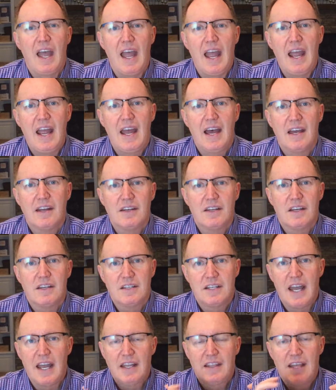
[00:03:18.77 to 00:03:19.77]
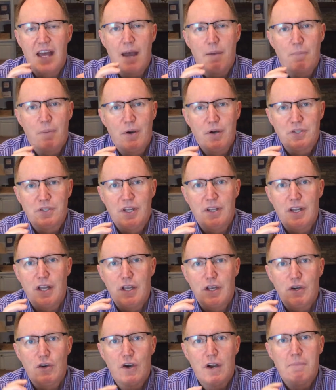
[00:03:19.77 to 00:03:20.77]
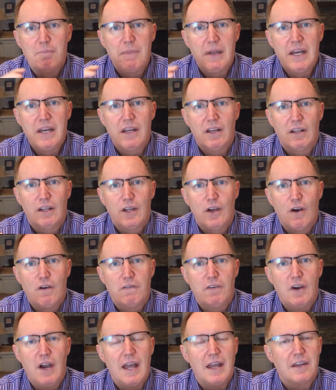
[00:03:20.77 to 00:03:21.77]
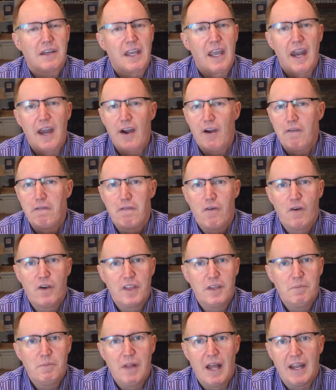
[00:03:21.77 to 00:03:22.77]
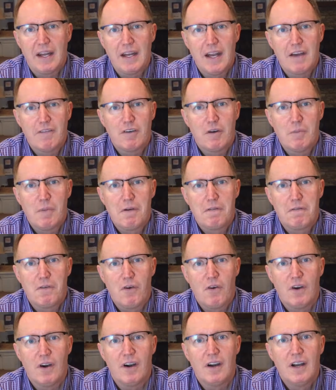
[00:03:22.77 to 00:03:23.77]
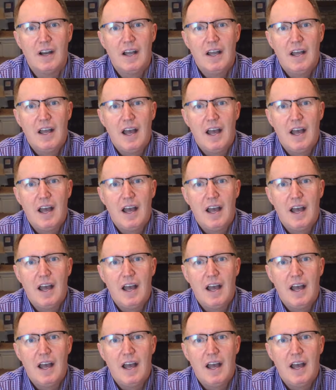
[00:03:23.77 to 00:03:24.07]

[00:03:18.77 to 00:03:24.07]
And take that person that you're immediately over and care for them like never before.